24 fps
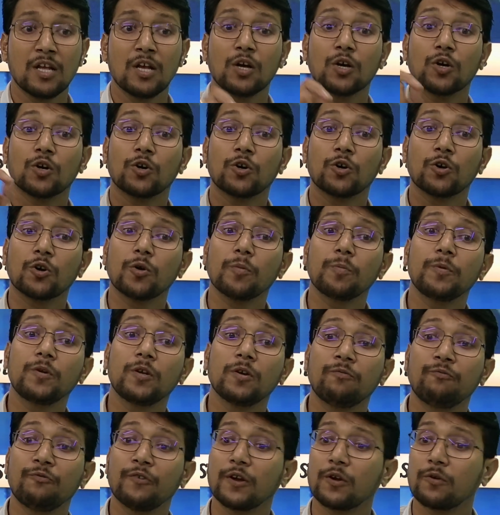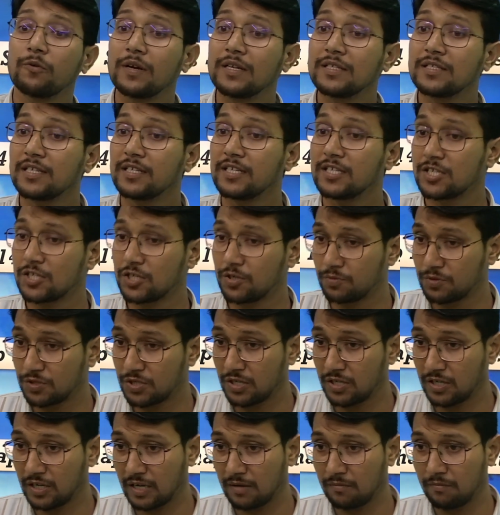grouped frequency
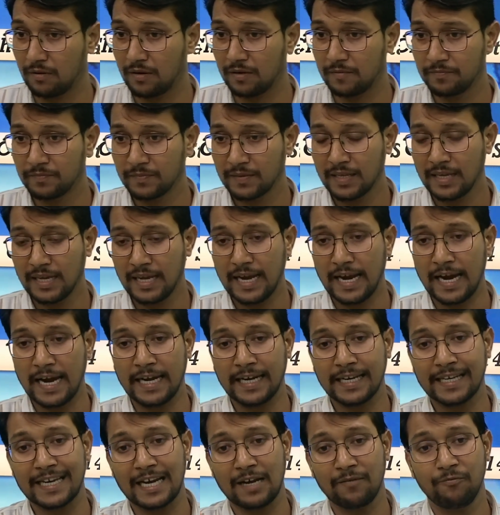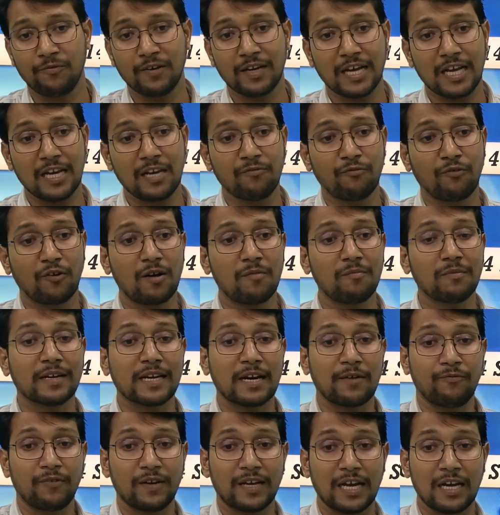distribution table, and graphical form,
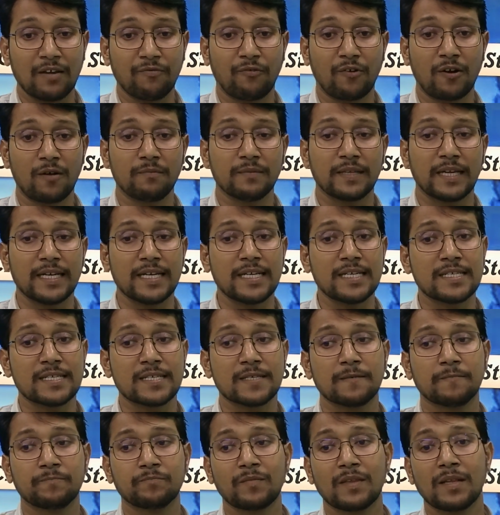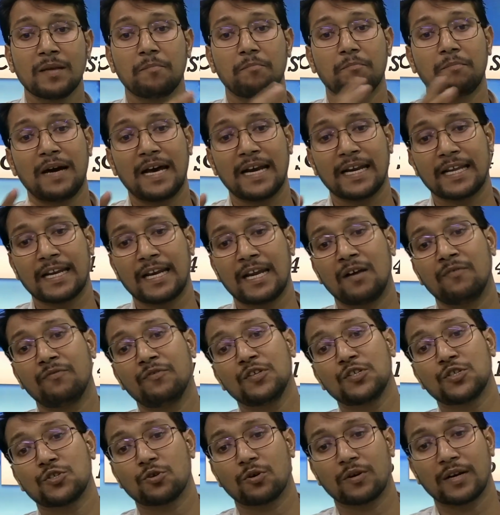that is bar graph,
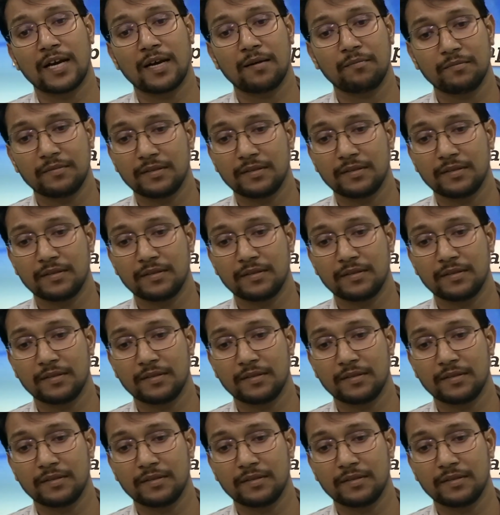histogram.